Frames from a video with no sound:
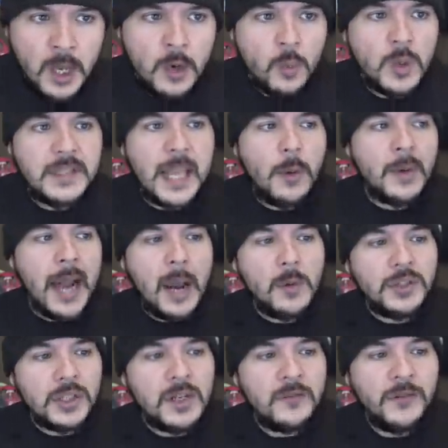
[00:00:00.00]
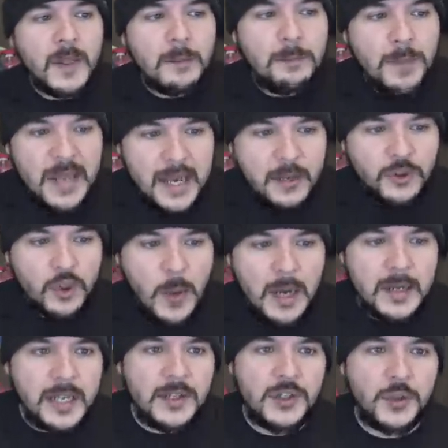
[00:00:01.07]
was that when I was looking for the big
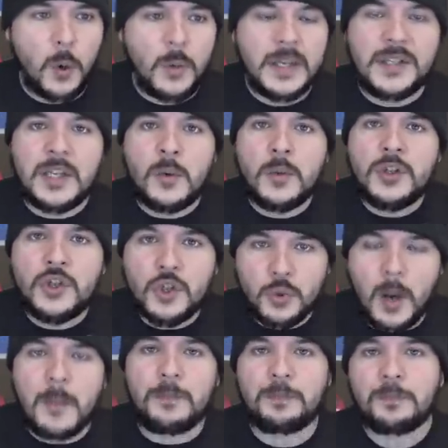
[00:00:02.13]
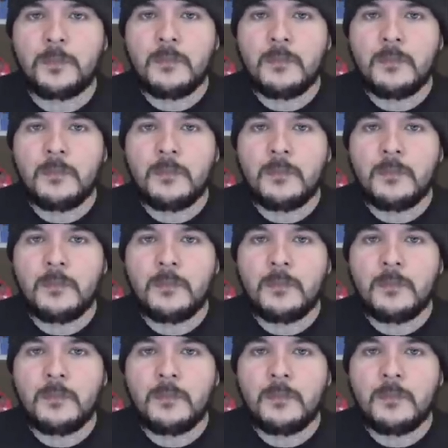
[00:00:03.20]
trending stories, it was Trump.